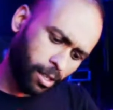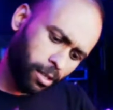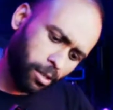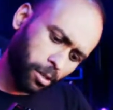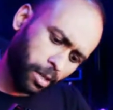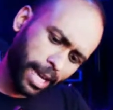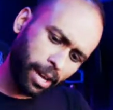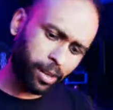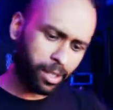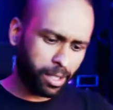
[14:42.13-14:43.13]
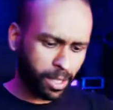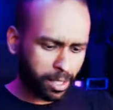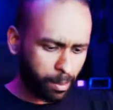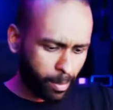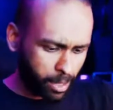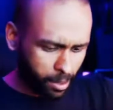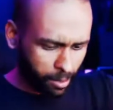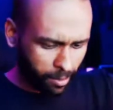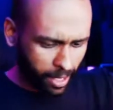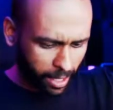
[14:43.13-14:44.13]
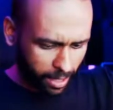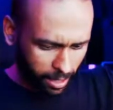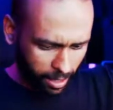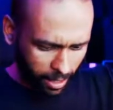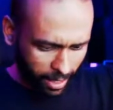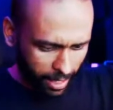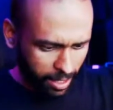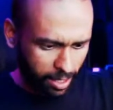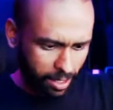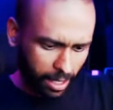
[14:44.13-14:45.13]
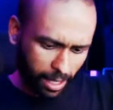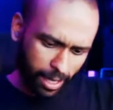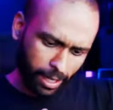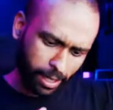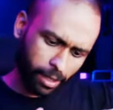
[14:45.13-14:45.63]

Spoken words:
So now it's just a matter of getting the lenses aligned.